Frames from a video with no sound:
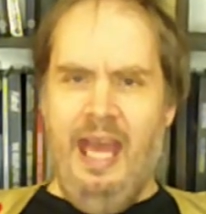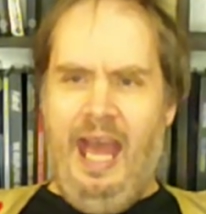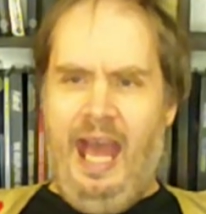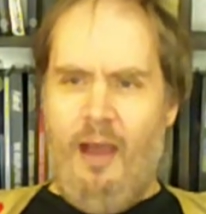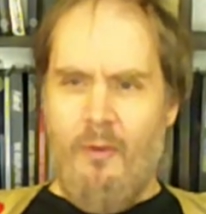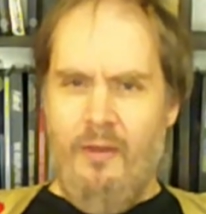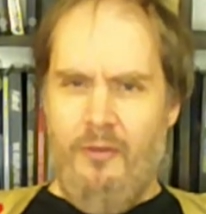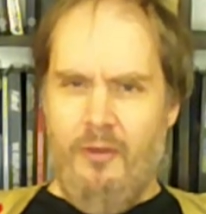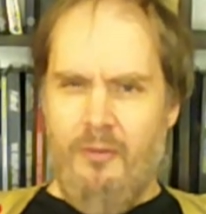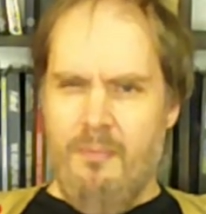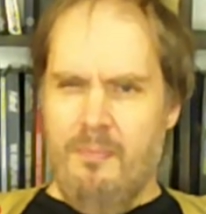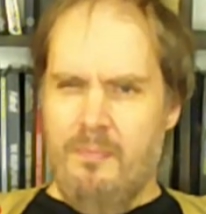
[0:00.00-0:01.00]

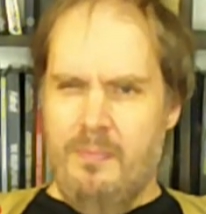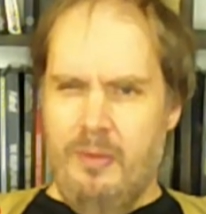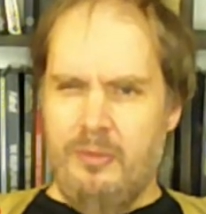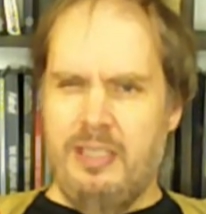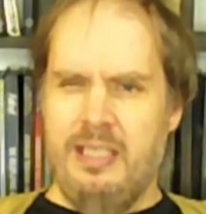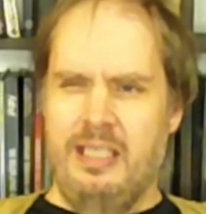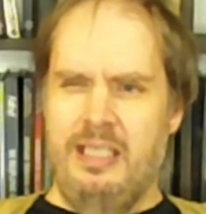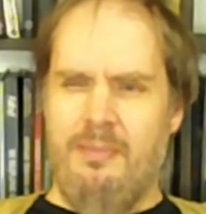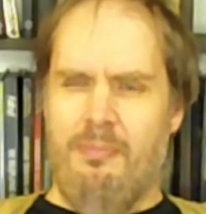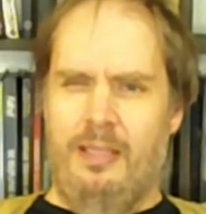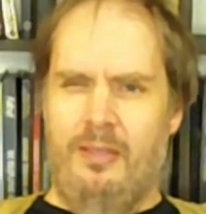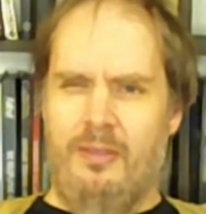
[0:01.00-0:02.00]
However, most D&D
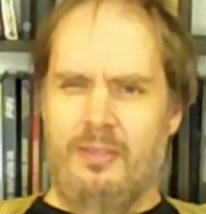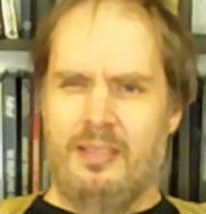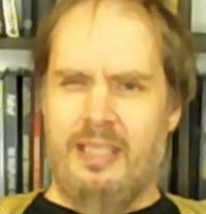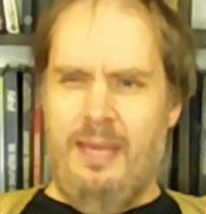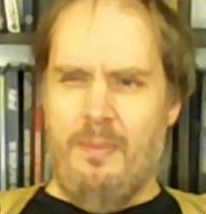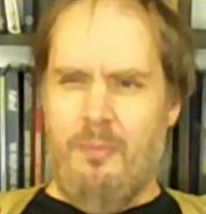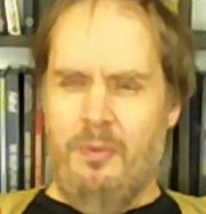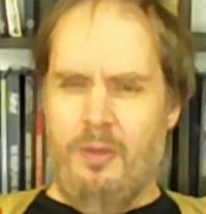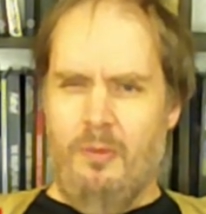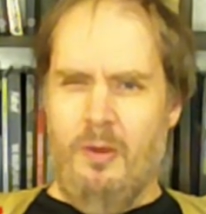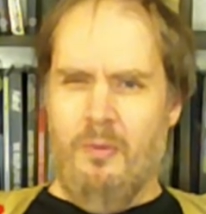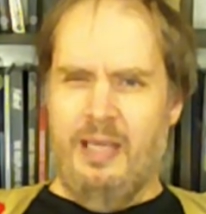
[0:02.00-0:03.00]
players came up with
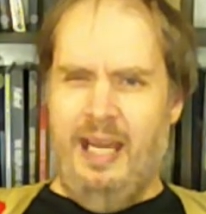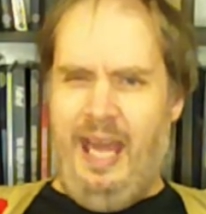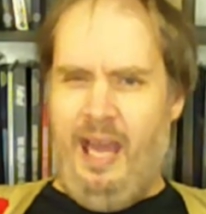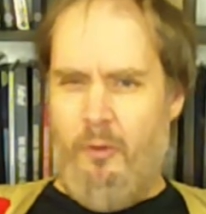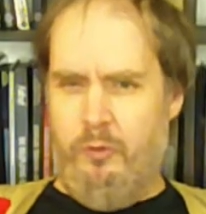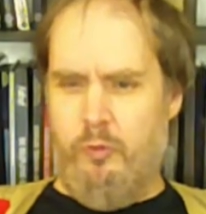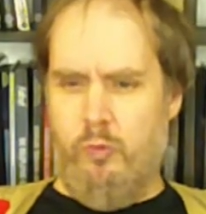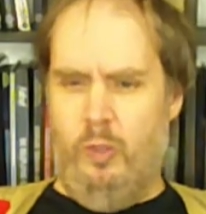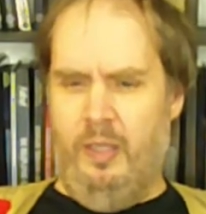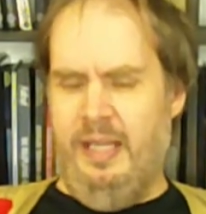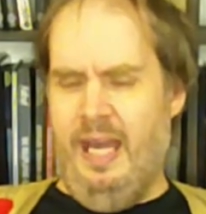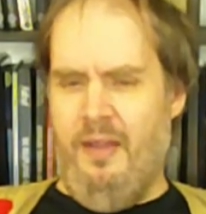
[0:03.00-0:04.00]
their own kind of house
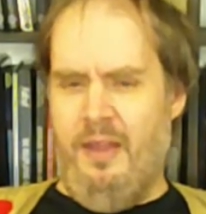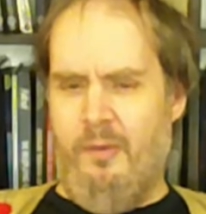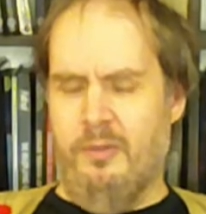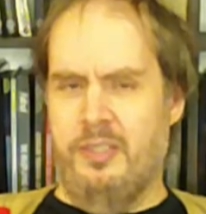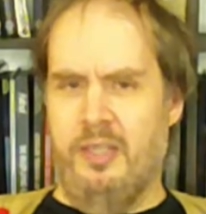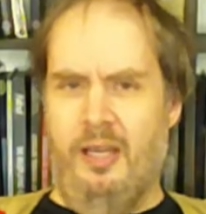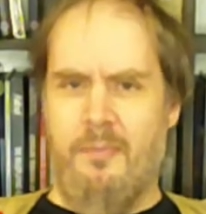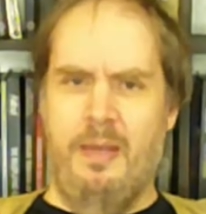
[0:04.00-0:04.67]
rule on how that was done.